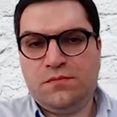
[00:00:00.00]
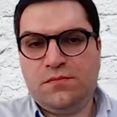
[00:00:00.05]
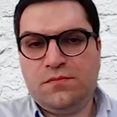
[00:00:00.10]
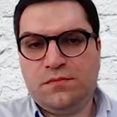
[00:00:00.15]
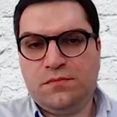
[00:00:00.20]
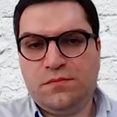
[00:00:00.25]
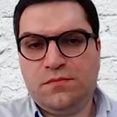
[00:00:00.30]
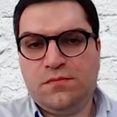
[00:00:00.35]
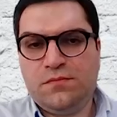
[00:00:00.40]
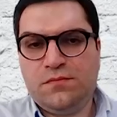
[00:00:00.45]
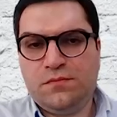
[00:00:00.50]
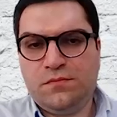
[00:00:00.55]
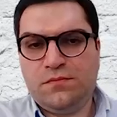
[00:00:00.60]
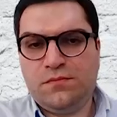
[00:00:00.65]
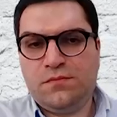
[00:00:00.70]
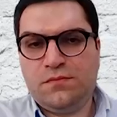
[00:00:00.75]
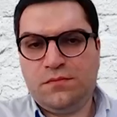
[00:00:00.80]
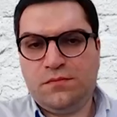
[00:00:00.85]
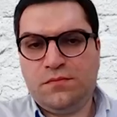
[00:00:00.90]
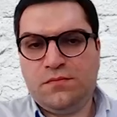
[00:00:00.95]

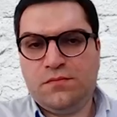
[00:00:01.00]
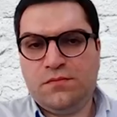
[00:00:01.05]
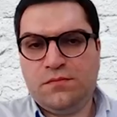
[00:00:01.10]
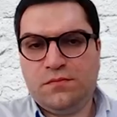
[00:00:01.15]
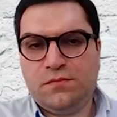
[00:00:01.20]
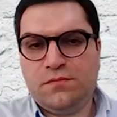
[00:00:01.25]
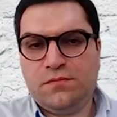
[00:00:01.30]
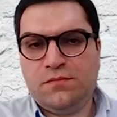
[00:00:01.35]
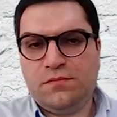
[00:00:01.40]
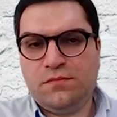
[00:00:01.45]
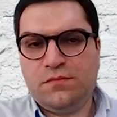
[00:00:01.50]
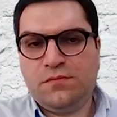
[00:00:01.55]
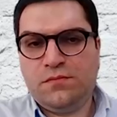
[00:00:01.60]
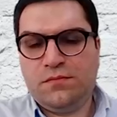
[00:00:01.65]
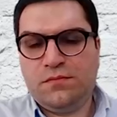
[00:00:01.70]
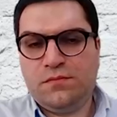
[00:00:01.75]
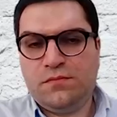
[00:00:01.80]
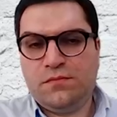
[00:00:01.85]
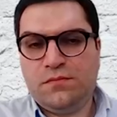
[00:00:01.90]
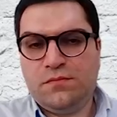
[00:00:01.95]

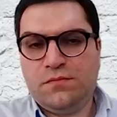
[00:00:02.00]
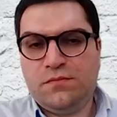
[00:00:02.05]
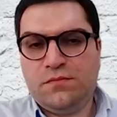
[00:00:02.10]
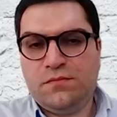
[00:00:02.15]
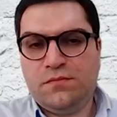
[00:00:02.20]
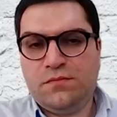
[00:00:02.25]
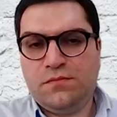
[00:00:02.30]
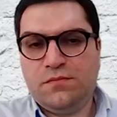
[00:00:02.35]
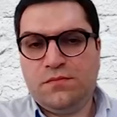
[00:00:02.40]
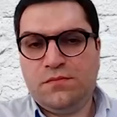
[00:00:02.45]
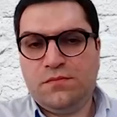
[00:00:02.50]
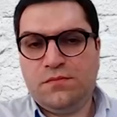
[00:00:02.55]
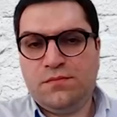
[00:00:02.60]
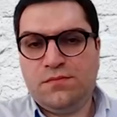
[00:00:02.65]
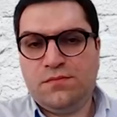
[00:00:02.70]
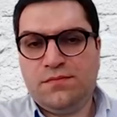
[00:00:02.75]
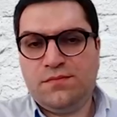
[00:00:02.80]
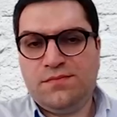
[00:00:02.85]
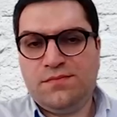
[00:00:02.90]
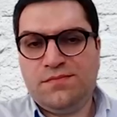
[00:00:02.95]

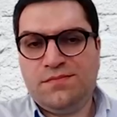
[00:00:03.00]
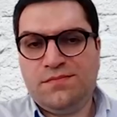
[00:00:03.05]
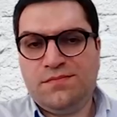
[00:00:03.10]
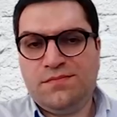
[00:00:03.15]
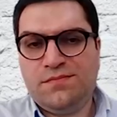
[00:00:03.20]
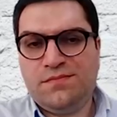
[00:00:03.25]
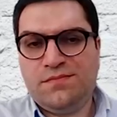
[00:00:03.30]
(not speaking)